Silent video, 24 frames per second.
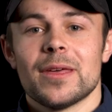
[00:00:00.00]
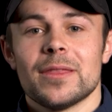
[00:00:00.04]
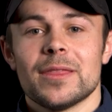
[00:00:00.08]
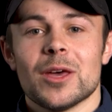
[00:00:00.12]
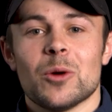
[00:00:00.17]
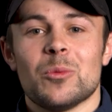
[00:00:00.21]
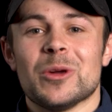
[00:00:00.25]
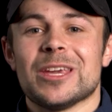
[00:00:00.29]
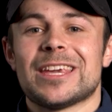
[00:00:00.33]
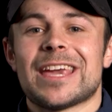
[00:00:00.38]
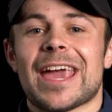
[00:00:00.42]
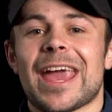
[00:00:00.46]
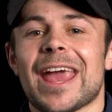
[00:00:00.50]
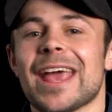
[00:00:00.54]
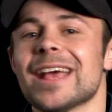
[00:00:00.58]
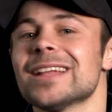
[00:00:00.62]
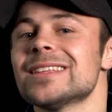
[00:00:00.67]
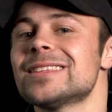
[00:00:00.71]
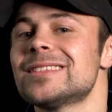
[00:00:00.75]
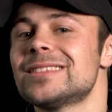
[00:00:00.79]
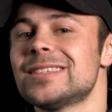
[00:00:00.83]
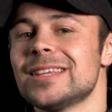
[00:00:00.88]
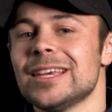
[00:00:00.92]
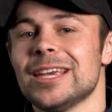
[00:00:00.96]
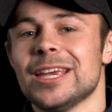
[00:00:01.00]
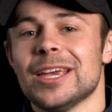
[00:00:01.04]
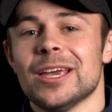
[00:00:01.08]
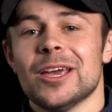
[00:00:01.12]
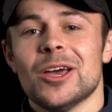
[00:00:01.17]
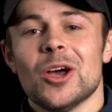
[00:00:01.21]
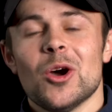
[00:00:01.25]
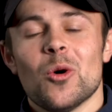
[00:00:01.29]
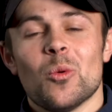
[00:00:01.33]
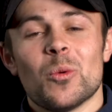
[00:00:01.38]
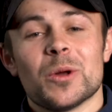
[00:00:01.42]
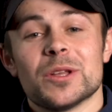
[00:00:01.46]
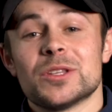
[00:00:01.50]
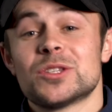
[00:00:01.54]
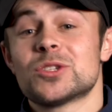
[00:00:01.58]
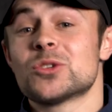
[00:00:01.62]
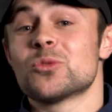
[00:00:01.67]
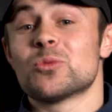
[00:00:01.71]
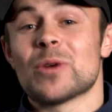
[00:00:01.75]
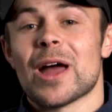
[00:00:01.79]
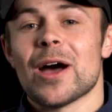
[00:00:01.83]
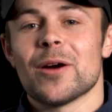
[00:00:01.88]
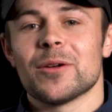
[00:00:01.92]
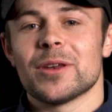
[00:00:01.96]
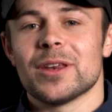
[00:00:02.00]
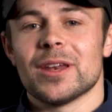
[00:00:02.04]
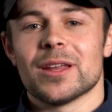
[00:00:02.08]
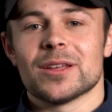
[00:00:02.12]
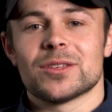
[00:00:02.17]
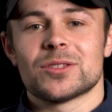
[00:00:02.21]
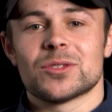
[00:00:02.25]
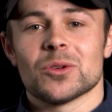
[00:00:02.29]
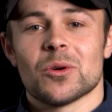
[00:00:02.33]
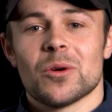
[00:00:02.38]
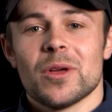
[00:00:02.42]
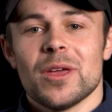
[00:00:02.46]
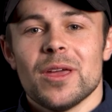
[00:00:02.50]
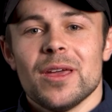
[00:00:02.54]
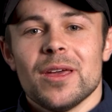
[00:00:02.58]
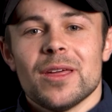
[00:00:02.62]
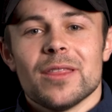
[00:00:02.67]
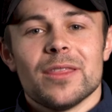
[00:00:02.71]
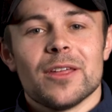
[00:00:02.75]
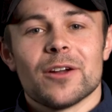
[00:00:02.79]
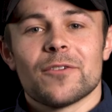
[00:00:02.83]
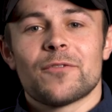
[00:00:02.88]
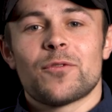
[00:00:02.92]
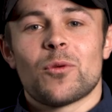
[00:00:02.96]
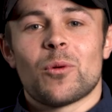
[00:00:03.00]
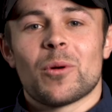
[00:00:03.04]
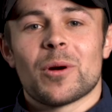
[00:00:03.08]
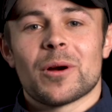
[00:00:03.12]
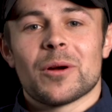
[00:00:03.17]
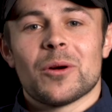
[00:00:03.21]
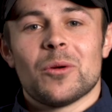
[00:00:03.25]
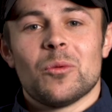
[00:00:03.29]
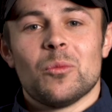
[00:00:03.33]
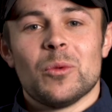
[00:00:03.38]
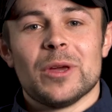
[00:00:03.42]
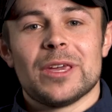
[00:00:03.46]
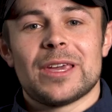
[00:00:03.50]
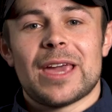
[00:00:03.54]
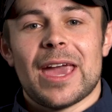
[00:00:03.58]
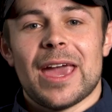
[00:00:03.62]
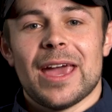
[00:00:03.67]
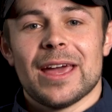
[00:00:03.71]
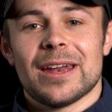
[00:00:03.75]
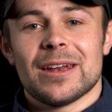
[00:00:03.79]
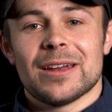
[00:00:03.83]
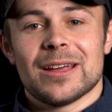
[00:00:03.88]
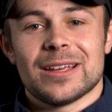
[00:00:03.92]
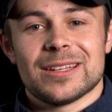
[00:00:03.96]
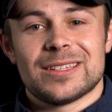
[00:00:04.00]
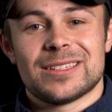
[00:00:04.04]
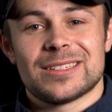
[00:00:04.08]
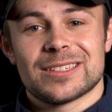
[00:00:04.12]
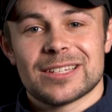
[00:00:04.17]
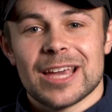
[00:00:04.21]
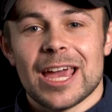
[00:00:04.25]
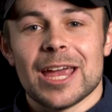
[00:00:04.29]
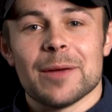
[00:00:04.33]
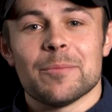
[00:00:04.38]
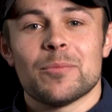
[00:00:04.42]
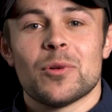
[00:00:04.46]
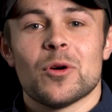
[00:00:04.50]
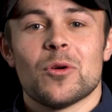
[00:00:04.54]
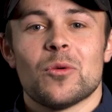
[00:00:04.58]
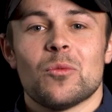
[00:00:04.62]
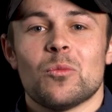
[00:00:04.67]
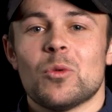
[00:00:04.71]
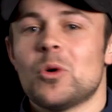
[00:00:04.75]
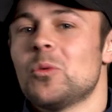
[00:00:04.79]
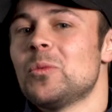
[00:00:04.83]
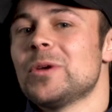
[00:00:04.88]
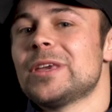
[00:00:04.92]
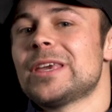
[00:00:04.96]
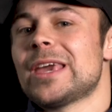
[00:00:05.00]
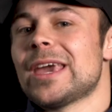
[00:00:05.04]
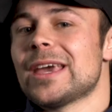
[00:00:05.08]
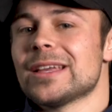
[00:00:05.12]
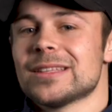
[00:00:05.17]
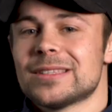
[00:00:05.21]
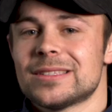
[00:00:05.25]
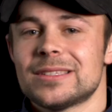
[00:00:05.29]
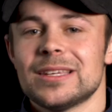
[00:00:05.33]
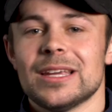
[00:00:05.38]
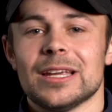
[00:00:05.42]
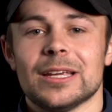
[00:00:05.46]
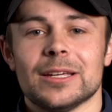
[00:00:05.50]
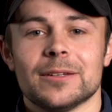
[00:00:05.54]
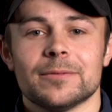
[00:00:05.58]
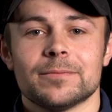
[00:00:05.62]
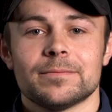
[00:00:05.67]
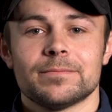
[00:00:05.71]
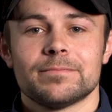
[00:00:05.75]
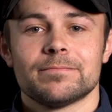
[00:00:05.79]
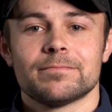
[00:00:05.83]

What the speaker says: that we can't see what is surrounding us, so therefore we can't escape what we can't see.